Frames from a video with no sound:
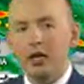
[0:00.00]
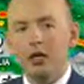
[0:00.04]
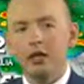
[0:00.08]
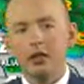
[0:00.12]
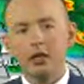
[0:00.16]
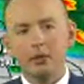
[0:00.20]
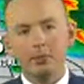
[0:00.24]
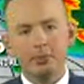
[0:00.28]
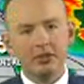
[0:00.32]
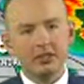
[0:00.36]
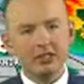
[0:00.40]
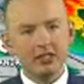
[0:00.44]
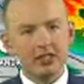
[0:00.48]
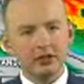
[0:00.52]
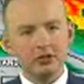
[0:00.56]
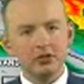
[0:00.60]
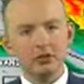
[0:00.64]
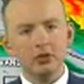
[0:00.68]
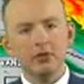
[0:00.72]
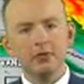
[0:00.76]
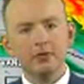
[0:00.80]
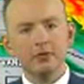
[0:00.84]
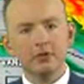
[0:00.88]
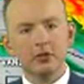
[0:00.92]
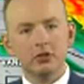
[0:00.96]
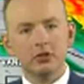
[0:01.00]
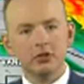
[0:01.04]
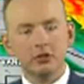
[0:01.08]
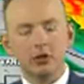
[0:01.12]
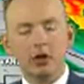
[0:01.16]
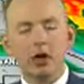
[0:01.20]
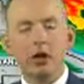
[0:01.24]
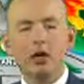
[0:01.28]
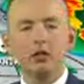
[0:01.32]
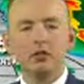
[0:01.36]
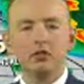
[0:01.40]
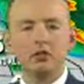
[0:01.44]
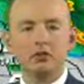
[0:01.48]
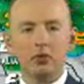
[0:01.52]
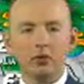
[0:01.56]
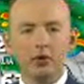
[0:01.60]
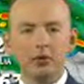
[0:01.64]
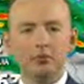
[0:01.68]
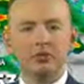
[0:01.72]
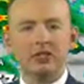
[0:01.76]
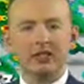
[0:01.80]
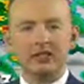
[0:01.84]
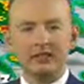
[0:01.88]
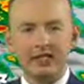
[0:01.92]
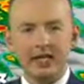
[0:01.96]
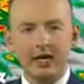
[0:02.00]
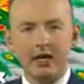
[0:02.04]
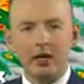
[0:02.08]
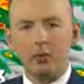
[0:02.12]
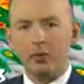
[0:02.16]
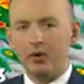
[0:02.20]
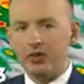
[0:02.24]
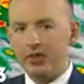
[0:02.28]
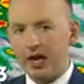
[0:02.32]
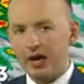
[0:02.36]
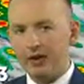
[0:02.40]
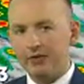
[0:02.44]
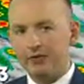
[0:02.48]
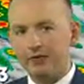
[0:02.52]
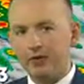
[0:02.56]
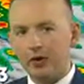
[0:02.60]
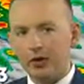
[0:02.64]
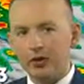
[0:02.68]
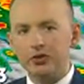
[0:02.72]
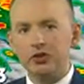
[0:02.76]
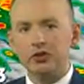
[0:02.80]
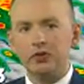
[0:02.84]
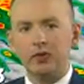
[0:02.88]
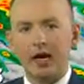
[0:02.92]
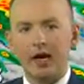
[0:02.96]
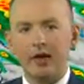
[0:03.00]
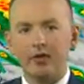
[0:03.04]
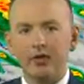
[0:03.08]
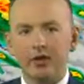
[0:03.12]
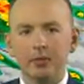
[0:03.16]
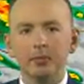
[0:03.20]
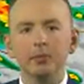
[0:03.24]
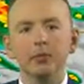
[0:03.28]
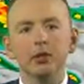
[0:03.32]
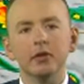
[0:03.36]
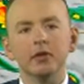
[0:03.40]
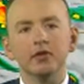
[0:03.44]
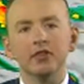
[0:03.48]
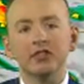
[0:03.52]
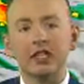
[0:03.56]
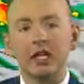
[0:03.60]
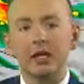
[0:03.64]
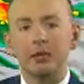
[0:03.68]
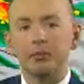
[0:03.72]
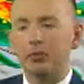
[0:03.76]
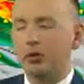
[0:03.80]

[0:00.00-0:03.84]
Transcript: The potential for strong storms is there with that first round that moves in,